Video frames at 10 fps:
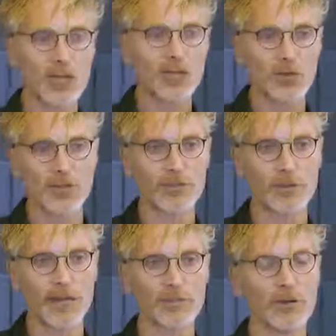200
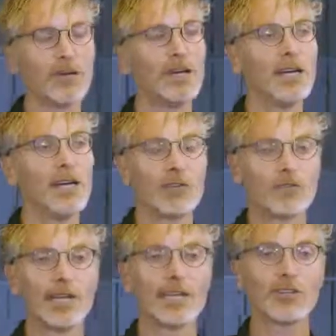people,
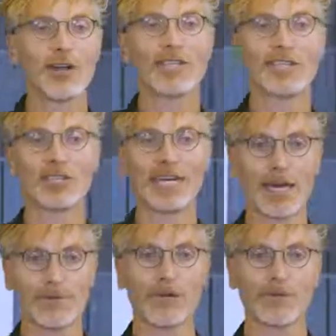really trying to
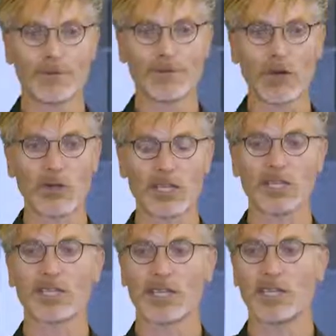keep people
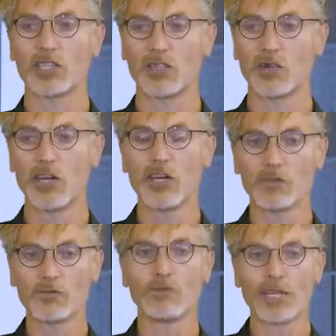focused and to
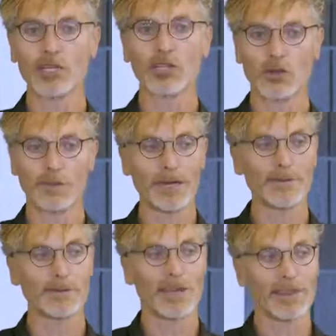reassure
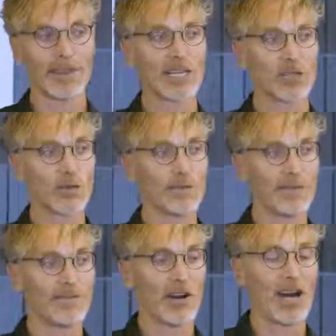people that things would
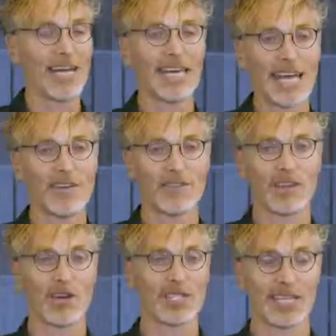be fine, even
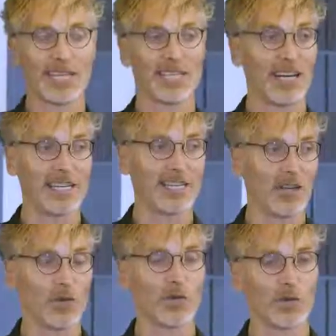though as a leader I didn't
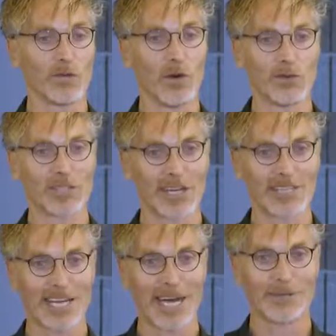know what was
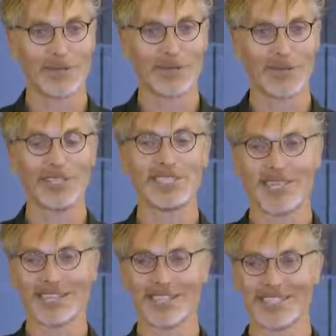going to happen, to be honest,
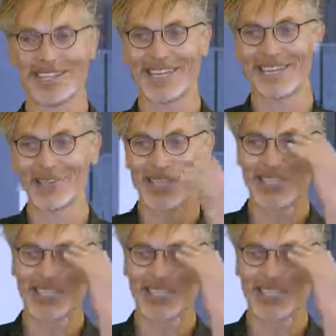and that's the thing that you